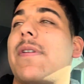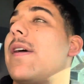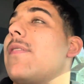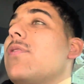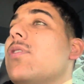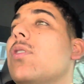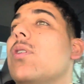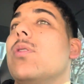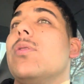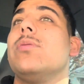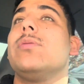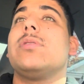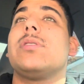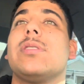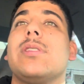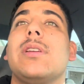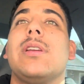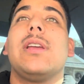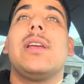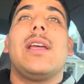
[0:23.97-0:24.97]
ever owned,
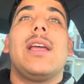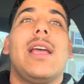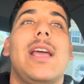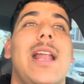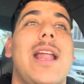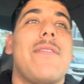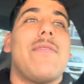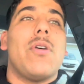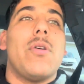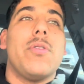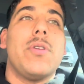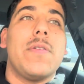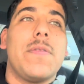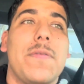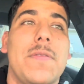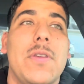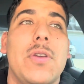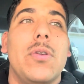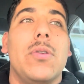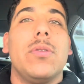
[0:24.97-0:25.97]
and I've owned a
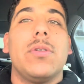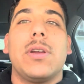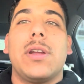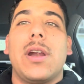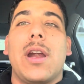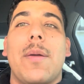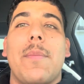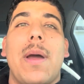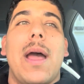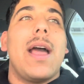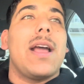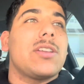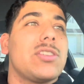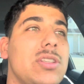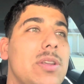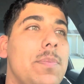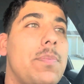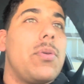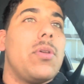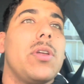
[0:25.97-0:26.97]
few. Here I'm
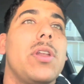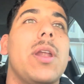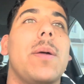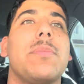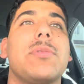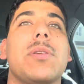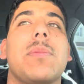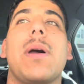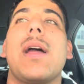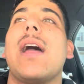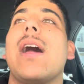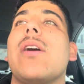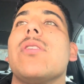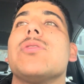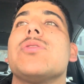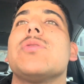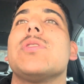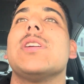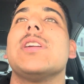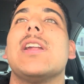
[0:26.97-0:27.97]
actually pulling up to my
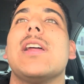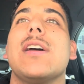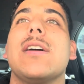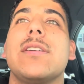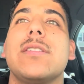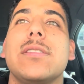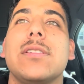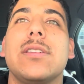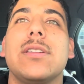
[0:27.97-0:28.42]
house right now,